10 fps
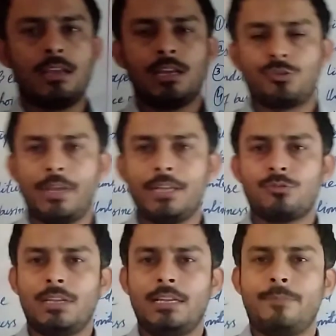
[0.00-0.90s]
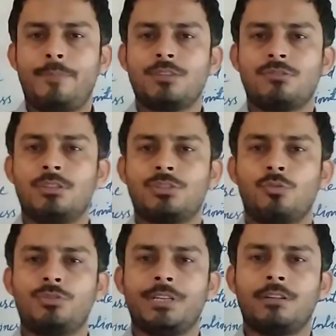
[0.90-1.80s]
So it totally depends on the
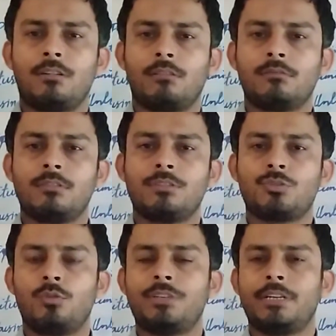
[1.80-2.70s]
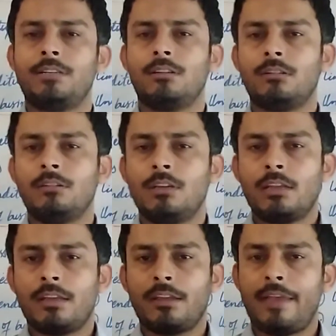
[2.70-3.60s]
sole trader. Sole trader
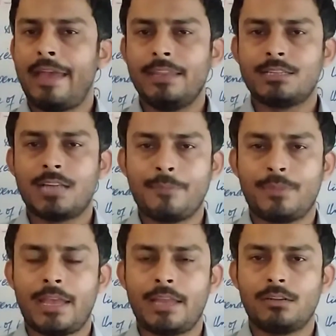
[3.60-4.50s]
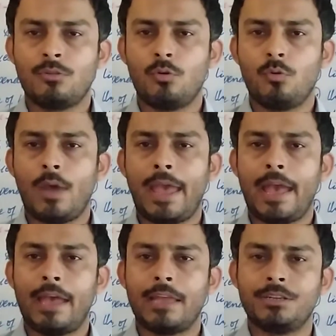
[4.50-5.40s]
anytime can go
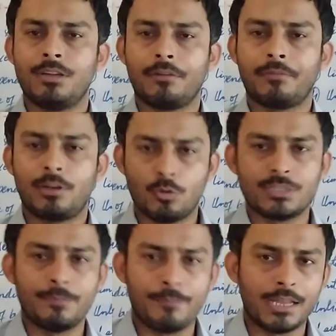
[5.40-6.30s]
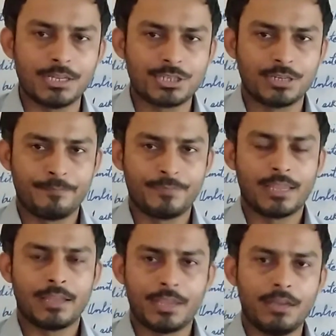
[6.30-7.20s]
and close it, but
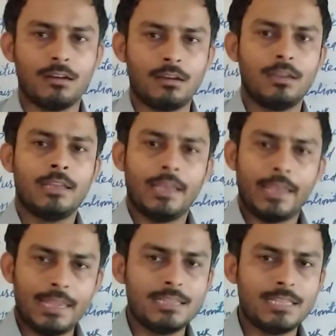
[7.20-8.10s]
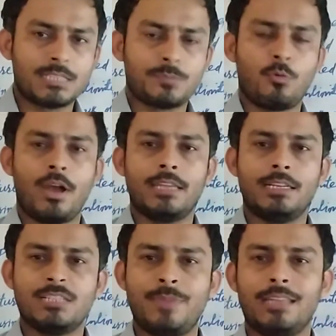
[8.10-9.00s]
here in this point
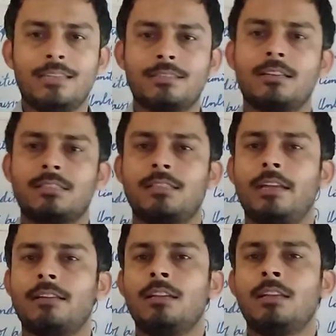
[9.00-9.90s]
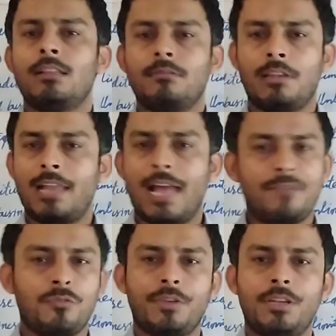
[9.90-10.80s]
it is being discussed that the
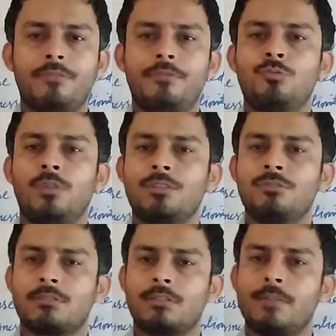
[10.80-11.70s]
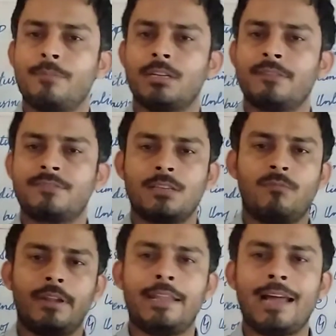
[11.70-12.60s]
life of individual is also limited. If
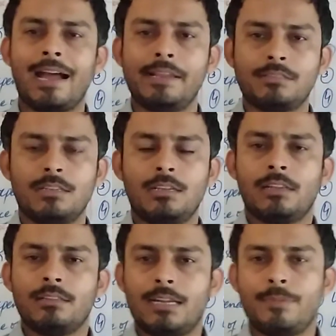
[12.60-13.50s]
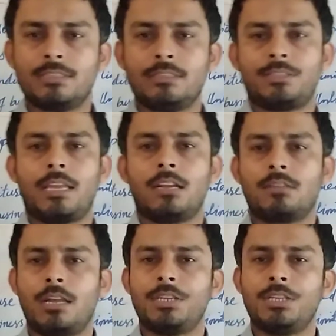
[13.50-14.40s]
someone dies, that business cannot
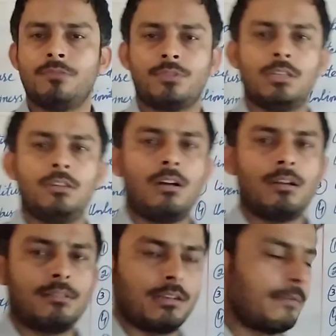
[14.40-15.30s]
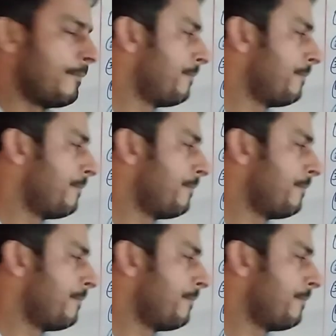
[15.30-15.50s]
continue for the long run.